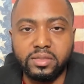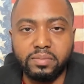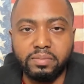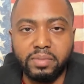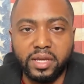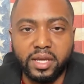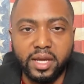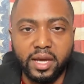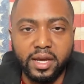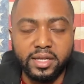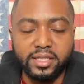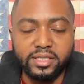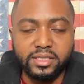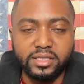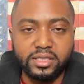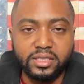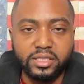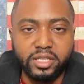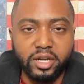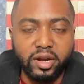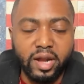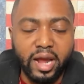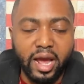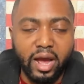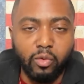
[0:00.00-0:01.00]
because
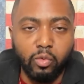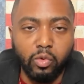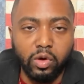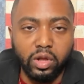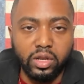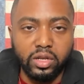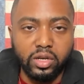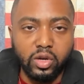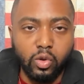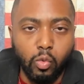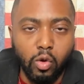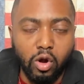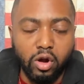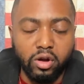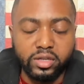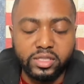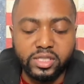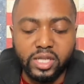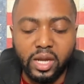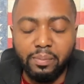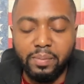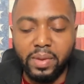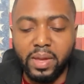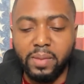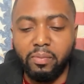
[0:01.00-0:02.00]
they're not willing to work.
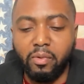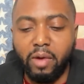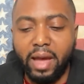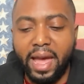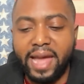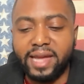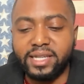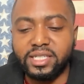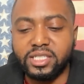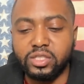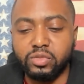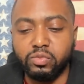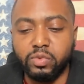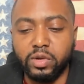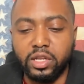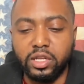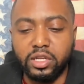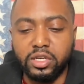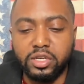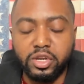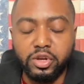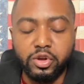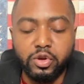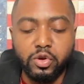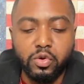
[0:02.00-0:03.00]
Some people actually really
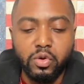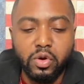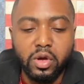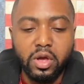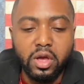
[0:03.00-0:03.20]
do